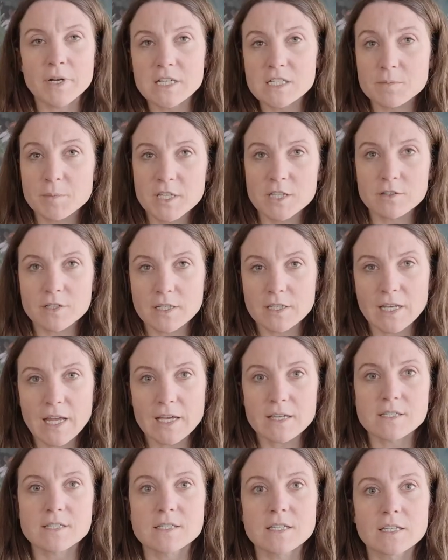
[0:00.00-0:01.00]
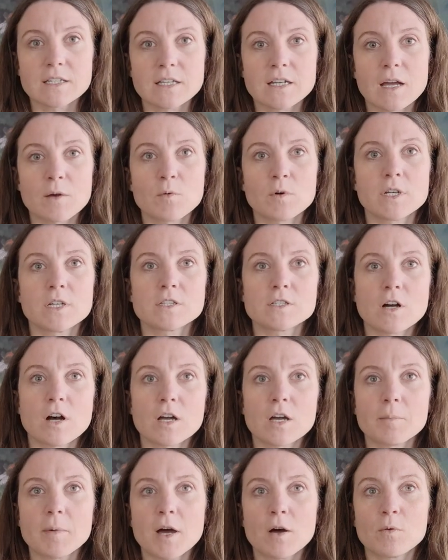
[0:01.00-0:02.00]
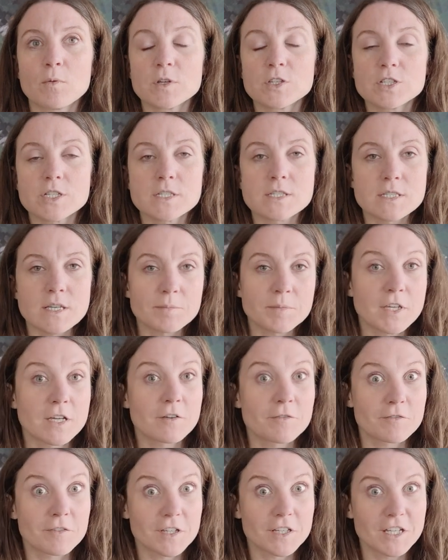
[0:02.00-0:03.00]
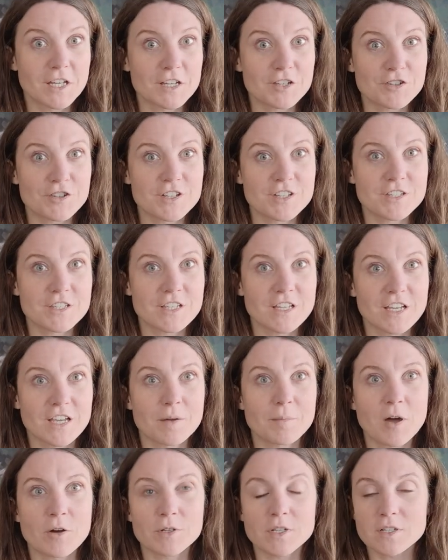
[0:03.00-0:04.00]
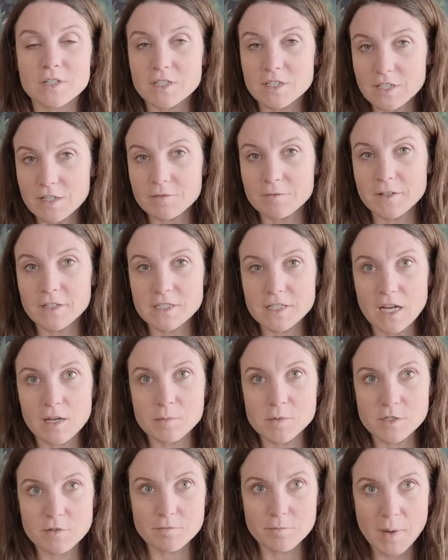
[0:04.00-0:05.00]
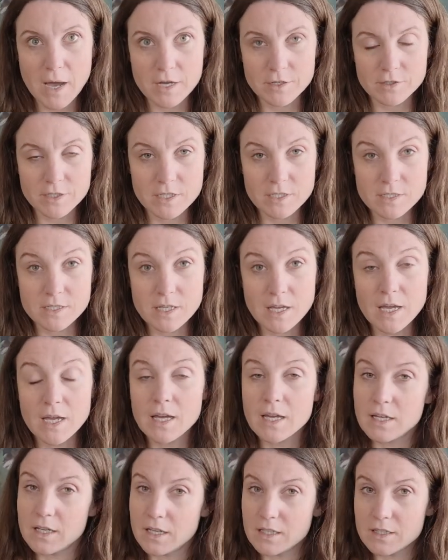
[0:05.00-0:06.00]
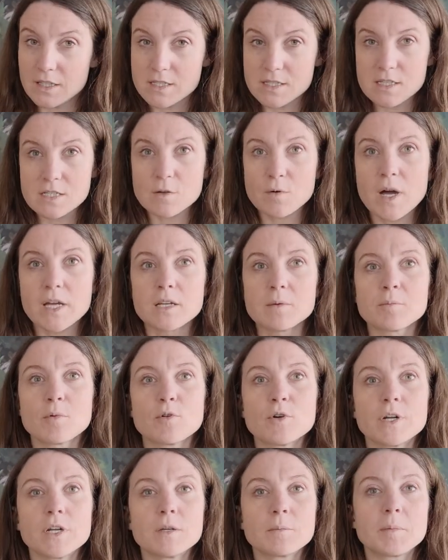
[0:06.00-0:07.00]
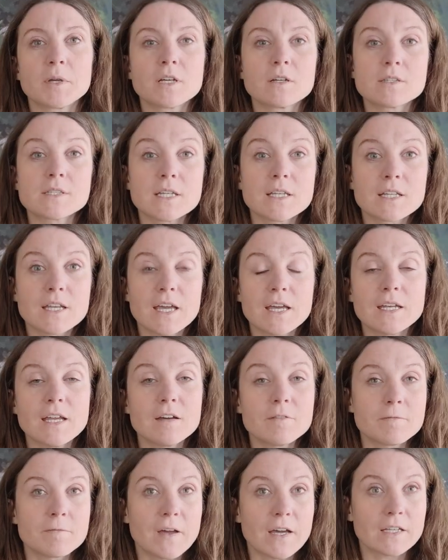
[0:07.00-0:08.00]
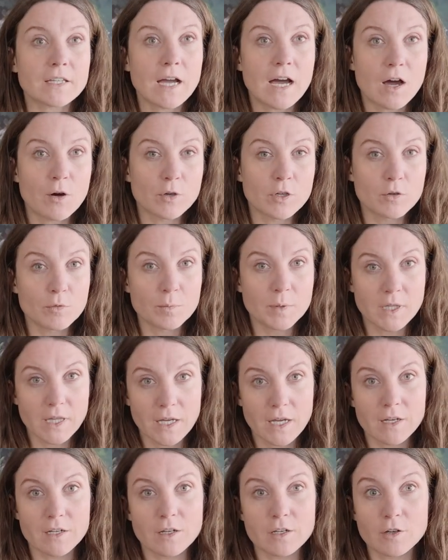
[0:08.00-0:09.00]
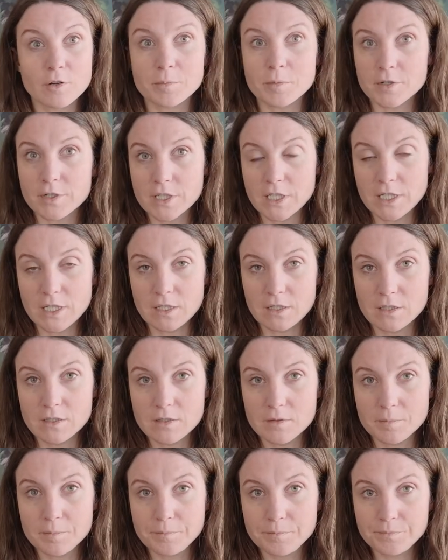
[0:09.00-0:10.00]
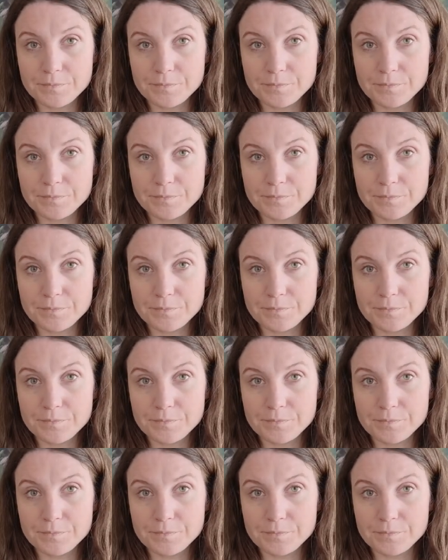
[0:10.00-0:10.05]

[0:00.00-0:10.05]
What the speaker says: brings me to the next thing that I want to talk about, which is something really interesting about different types of batteries. And this is quite important because it can affect how you plan your preheat.